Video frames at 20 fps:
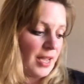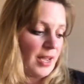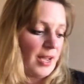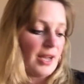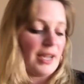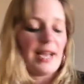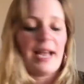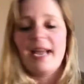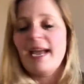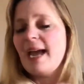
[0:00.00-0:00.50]

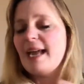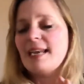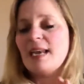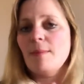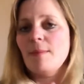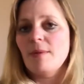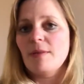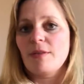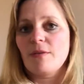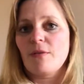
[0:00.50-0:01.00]
Okay, and
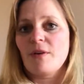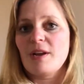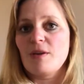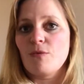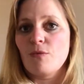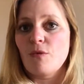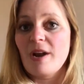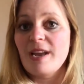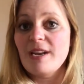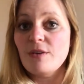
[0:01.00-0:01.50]
number 3,
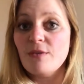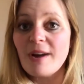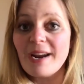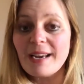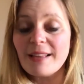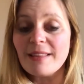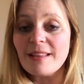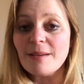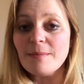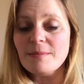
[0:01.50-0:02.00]

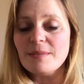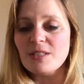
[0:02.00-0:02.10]
redirect them.